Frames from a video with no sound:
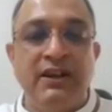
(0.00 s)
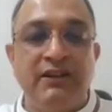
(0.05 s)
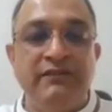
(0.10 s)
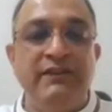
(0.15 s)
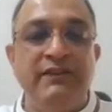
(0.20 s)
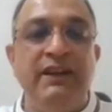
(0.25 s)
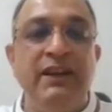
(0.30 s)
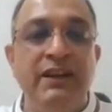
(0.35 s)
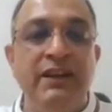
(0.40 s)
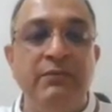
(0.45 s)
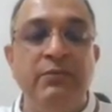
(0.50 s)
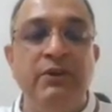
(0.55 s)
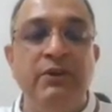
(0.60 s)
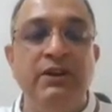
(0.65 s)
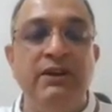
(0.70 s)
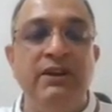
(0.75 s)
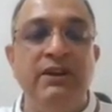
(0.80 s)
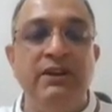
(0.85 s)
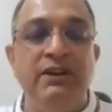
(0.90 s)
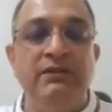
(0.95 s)

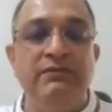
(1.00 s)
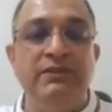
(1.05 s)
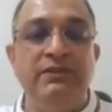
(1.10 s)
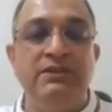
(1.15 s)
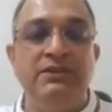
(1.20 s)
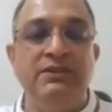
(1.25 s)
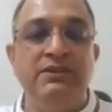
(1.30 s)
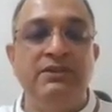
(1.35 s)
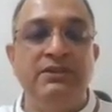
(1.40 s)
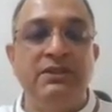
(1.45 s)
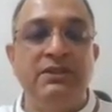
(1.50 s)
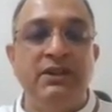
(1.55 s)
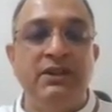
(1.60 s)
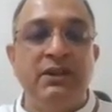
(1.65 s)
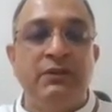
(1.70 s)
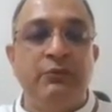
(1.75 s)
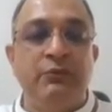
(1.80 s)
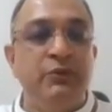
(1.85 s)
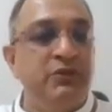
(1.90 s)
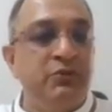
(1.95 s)
availability which
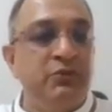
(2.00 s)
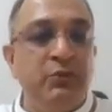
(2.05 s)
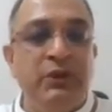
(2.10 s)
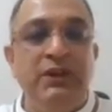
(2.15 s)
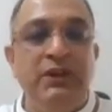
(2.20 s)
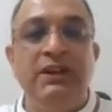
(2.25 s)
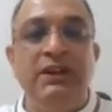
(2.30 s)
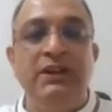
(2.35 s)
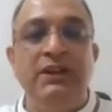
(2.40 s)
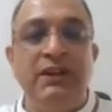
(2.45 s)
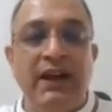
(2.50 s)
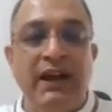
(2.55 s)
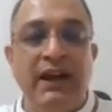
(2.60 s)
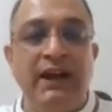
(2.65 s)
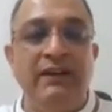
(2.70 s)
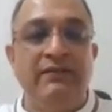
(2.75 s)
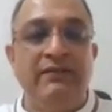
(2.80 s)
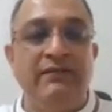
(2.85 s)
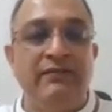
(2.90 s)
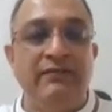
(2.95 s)
which we didn't
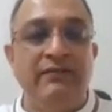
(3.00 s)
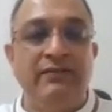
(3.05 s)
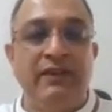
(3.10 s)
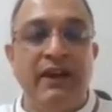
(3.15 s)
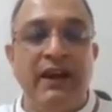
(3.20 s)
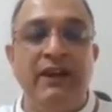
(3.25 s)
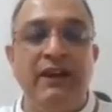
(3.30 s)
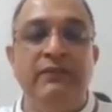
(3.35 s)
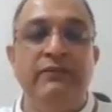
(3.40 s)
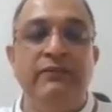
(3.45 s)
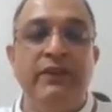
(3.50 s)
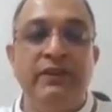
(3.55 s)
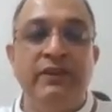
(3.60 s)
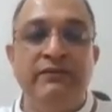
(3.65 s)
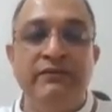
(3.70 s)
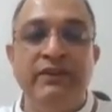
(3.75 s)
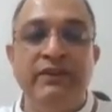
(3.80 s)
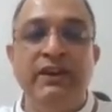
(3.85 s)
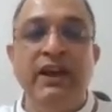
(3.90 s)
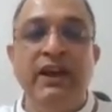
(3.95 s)
have and
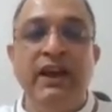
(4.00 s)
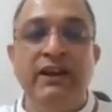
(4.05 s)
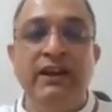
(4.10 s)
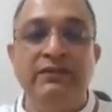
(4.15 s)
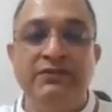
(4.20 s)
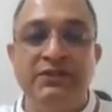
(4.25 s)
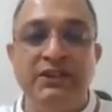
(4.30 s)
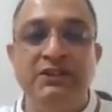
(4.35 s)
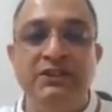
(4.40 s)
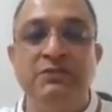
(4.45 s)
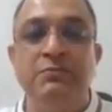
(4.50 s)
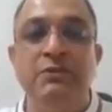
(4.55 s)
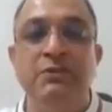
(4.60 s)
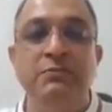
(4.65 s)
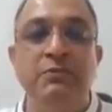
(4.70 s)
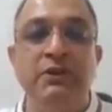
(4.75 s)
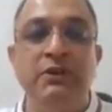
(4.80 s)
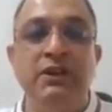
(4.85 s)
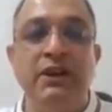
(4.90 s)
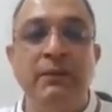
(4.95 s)
when we have such
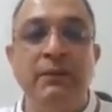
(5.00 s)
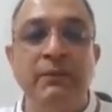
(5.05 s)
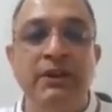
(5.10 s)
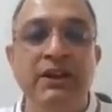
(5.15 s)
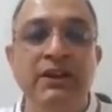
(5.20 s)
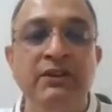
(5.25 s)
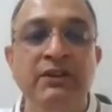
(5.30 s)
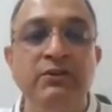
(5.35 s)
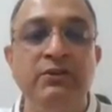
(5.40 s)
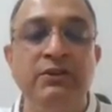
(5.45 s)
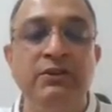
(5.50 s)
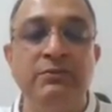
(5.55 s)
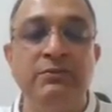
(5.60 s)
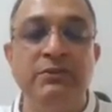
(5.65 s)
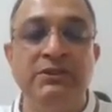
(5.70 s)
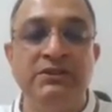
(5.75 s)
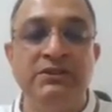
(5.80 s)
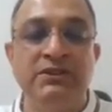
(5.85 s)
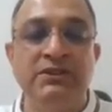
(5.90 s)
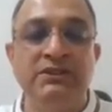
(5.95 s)
people coming into the
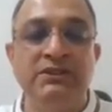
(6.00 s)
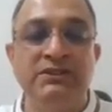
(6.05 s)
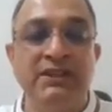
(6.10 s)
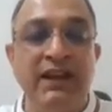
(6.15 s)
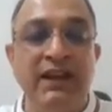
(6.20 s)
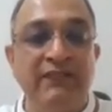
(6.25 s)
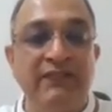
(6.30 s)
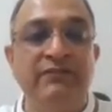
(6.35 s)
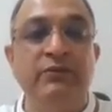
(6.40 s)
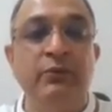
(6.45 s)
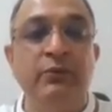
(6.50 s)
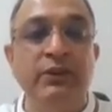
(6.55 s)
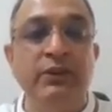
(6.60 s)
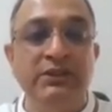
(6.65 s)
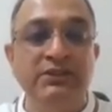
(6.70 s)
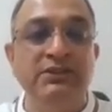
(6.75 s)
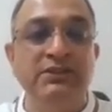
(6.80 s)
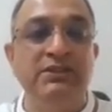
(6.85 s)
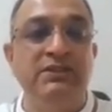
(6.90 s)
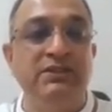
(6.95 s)
business they have
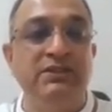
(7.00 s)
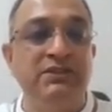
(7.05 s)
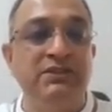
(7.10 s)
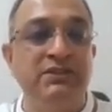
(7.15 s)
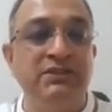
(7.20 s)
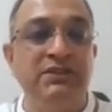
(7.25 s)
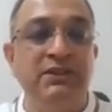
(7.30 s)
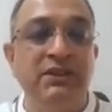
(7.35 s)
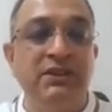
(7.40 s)
questions